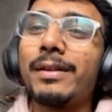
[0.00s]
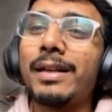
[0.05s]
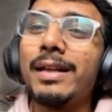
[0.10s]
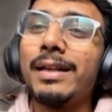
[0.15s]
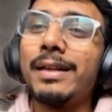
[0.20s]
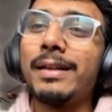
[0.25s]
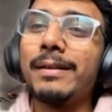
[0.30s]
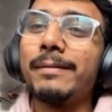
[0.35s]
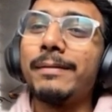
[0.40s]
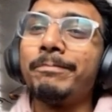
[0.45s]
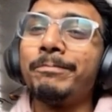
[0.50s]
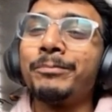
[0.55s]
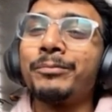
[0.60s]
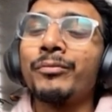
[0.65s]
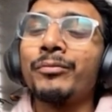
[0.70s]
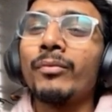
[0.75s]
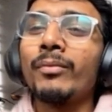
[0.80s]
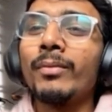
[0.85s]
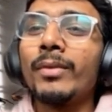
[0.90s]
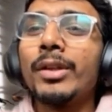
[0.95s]
Okay.
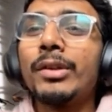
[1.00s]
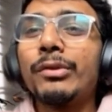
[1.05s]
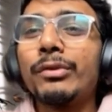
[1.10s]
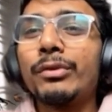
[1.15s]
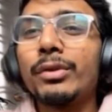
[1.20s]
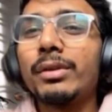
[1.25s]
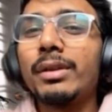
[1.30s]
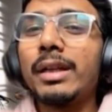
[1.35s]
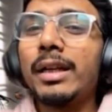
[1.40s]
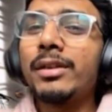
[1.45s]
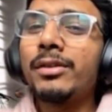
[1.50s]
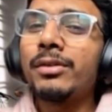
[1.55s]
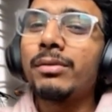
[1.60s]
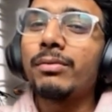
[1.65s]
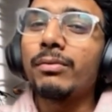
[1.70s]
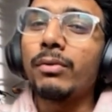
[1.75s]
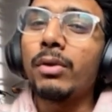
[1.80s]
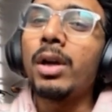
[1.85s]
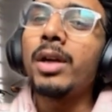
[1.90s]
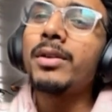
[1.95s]
So
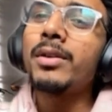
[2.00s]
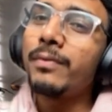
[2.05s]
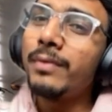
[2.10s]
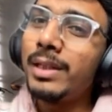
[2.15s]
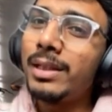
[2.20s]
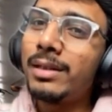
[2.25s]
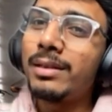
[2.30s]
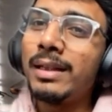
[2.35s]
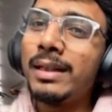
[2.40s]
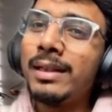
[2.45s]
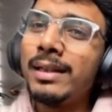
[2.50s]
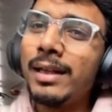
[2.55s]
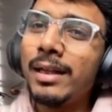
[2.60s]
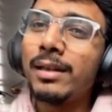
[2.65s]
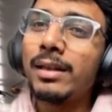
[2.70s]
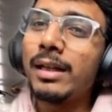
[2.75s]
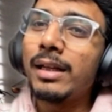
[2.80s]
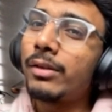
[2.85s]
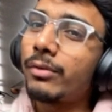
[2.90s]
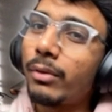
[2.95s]
that's what we think
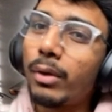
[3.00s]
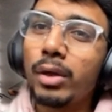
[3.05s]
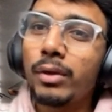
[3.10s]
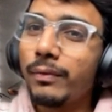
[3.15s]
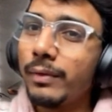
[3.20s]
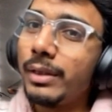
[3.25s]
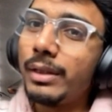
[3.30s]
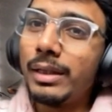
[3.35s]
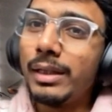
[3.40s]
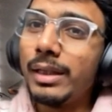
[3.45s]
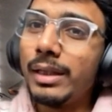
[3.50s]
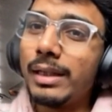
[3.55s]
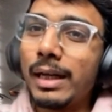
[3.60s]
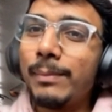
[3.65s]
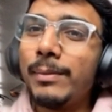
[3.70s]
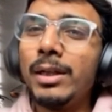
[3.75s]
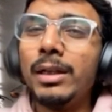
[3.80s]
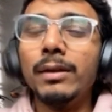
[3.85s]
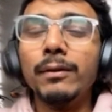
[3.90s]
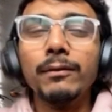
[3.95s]
and that's what we did.
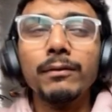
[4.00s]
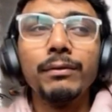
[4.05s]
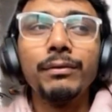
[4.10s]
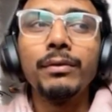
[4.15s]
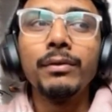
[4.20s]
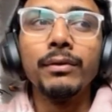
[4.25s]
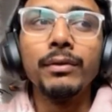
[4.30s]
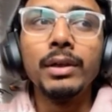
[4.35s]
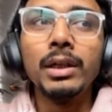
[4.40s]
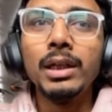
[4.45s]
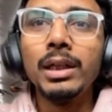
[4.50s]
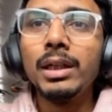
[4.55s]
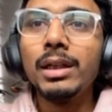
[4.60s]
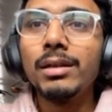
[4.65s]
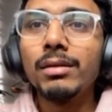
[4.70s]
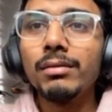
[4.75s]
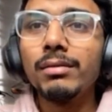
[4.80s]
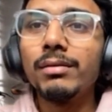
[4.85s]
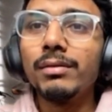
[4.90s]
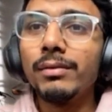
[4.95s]
I mean,
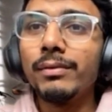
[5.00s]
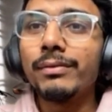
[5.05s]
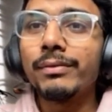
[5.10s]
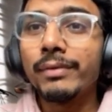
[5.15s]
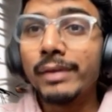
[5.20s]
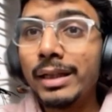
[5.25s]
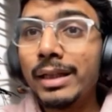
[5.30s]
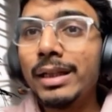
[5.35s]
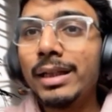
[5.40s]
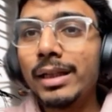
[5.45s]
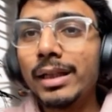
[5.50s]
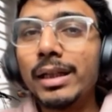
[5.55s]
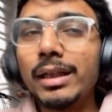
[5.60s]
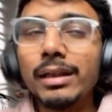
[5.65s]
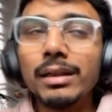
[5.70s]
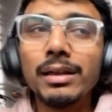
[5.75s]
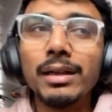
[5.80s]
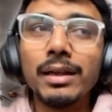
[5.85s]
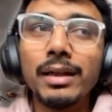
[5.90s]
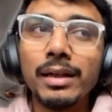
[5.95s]
we
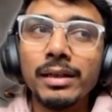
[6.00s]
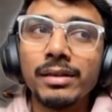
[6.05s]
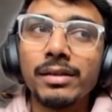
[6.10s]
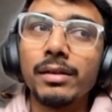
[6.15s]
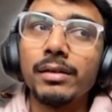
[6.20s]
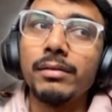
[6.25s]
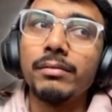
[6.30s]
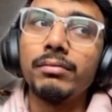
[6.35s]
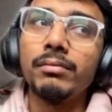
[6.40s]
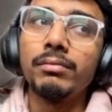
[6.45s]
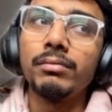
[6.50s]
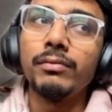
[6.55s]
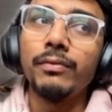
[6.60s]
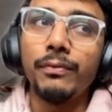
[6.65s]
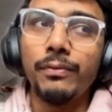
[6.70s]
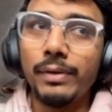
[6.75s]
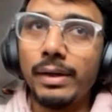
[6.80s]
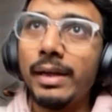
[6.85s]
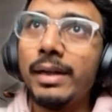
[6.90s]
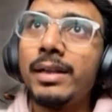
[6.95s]
as a
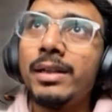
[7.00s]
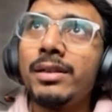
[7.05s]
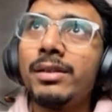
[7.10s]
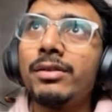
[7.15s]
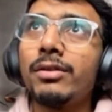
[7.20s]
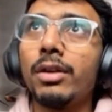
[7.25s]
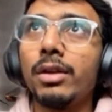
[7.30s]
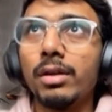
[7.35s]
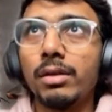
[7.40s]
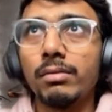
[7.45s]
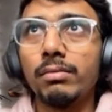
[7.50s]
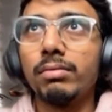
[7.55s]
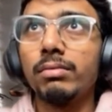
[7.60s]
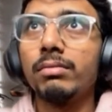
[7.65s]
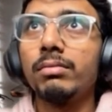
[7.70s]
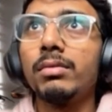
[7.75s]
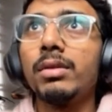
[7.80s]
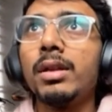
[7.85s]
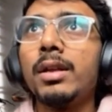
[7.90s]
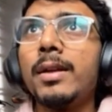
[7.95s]
friends, or
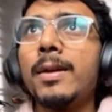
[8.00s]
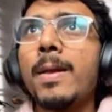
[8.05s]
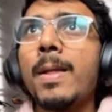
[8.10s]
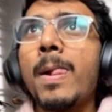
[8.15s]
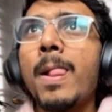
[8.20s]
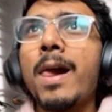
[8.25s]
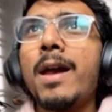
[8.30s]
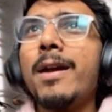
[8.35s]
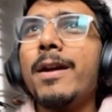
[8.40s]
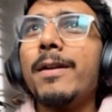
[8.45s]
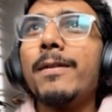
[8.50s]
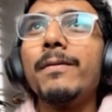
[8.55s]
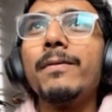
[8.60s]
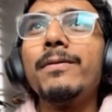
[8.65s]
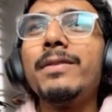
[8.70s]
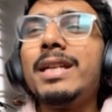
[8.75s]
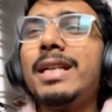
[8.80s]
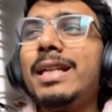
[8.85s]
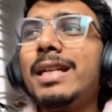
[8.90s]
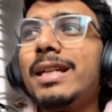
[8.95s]

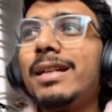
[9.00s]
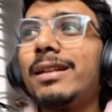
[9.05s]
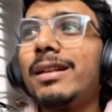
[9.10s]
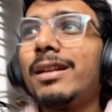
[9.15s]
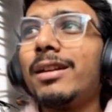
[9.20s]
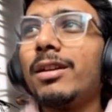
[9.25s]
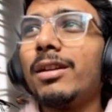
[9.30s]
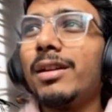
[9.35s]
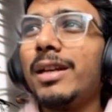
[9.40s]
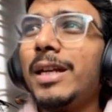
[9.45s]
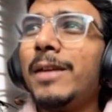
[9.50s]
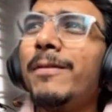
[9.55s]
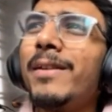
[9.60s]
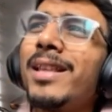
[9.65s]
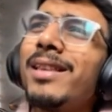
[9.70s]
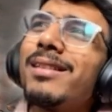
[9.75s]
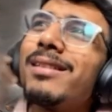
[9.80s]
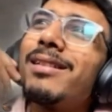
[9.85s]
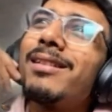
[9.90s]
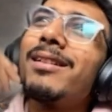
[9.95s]
we
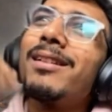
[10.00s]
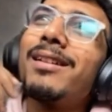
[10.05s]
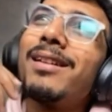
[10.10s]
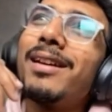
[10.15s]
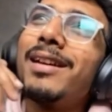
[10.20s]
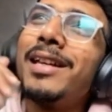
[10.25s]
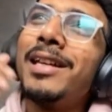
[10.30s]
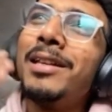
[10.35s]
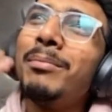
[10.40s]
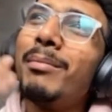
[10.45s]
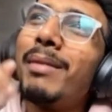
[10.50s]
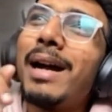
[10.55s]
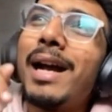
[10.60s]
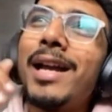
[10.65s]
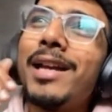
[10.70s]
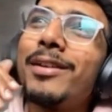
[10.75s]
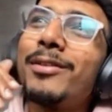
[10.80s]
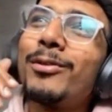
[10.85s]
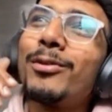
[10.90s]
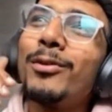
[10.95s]
even in
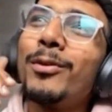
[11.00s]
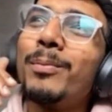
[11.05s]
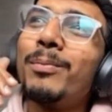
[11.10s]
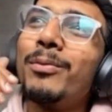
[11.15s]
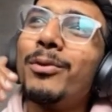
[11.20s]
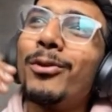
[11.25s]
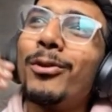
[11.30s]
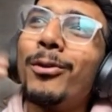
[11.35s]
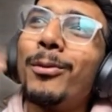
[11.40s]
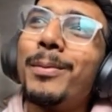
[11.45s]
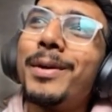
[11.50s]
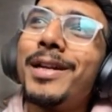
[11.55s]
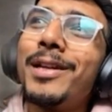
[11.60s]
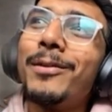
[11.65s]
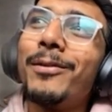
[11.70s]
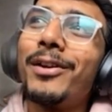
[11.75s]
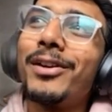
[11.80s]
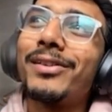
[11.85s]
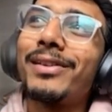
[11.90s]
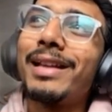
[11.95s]
my group,
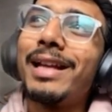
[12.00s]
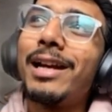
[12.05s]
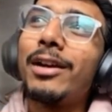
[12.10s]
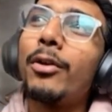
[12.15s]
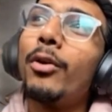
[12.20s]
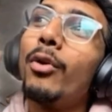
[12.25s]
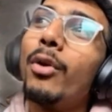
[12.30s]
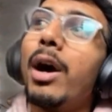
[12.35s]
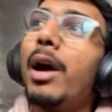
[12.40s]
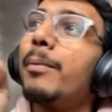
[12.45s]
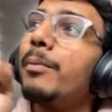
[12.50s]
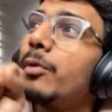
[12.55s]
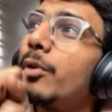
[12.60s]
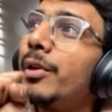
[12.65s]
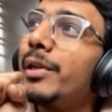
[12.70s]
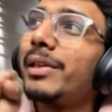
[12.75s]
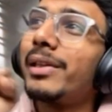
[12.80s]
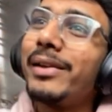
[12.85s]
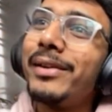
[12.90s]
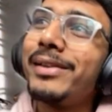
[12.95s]
nobody was like, oh, I'm
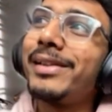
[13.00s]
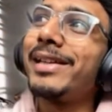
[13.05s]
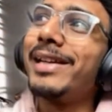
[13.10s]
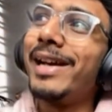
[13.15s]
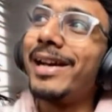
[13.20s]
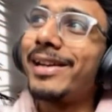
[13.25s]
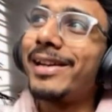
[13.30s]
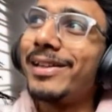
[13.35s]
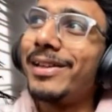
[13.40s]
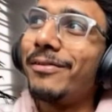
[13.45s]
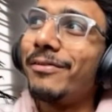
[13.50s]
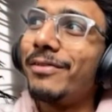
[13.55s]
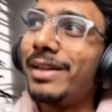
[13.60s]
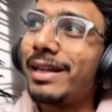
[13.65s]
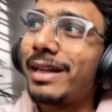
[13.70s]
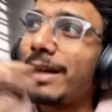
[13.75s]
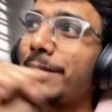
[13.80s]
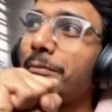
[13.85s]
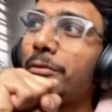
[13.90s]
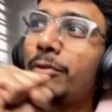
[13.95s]
doing 30 hours in a
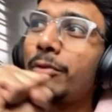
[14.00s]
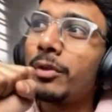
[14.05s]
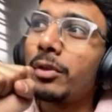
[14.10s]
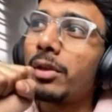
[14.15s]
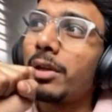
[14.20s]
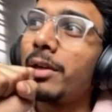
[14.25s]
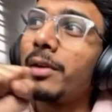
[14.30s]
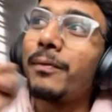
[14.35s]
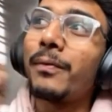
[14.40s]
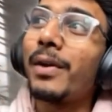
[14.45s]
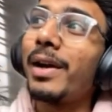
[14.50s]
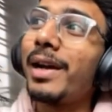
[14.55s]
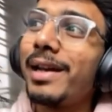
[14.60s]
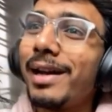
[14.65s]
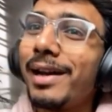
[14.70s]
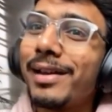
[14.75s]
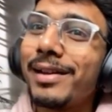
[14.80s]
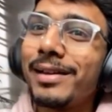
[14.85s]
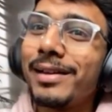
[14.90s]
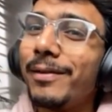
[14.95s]
week. I'm doing
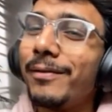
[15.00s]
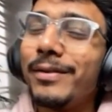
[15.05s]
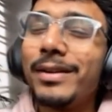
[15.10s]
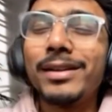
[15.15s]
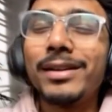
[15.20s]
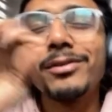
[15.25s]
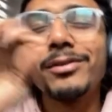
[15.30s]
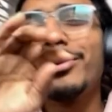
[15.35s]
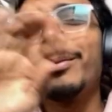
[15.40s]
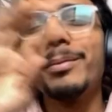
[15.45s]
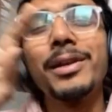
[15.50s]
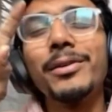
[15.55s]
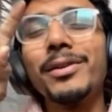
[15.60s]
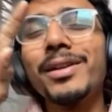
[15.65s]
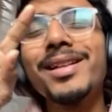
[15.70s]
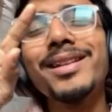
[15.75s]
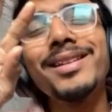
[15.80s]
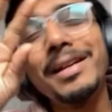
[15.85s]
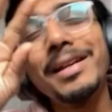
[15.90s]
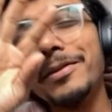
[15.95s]
35 hours in a week. Nobody.
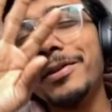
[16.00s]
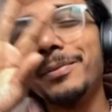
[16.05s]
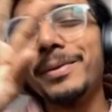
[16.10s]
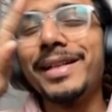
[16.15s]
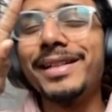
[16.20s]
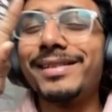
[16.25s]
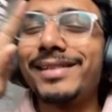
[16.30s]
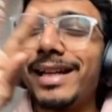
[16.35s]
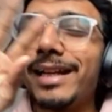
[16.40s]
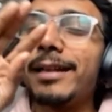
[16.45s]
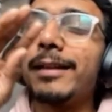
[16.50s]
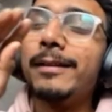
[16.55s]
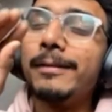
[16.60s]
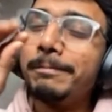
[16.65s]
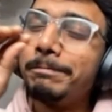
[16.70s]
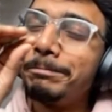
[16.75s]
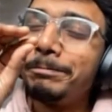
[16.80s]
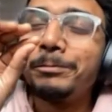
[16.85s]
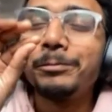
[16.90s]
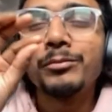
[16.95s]
Everybody is
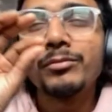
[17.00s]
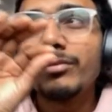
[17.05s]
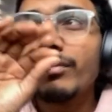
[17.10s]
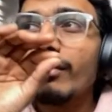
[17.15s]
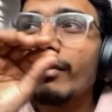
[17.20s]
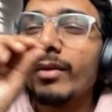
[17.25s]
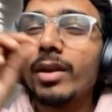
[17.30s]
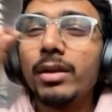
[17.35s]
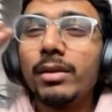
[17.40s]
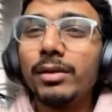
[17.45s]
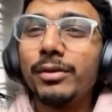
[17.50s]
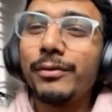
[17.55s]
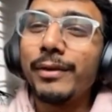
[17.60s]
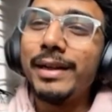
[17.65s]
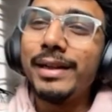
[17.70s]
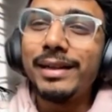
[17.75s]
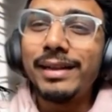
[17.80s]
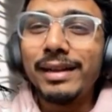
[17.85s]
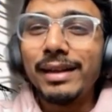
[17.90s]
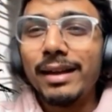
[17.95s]
like,
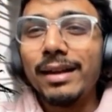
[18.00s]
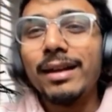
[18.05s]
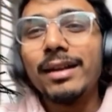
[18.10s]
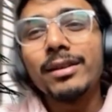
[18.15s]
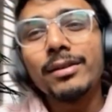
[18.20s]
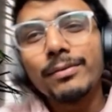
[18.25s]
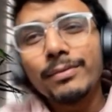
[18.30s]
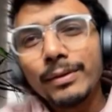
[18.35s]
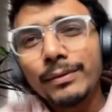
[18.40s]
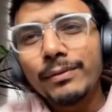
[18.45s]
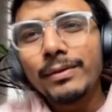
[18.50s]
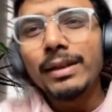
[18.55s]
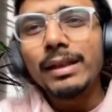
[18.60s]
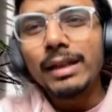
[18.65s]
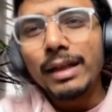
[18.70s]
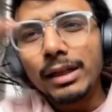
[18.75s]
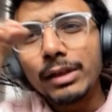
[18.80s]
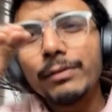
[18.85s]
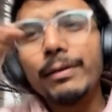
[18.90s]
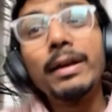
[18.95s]
20 hours,
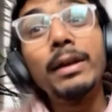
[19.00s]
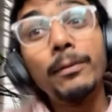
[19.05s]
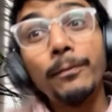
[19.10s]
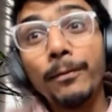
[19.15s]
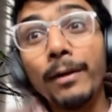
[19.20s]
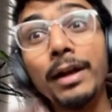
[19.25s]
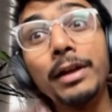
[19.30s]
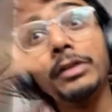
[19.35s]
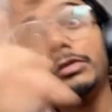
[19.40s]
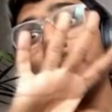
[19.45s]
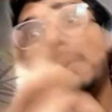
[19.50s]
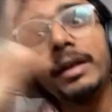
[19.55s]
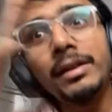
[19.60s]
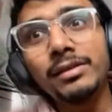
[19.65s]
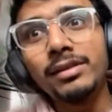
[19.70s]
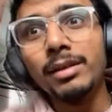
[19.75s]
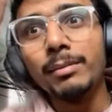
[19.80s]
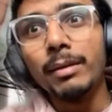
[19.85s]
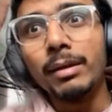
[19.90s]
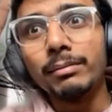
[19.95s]
15 hours, 25 is
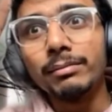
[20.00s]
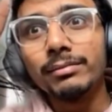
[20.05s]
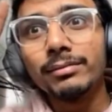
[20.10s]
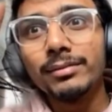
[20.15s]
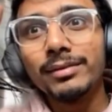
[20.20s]
maximum.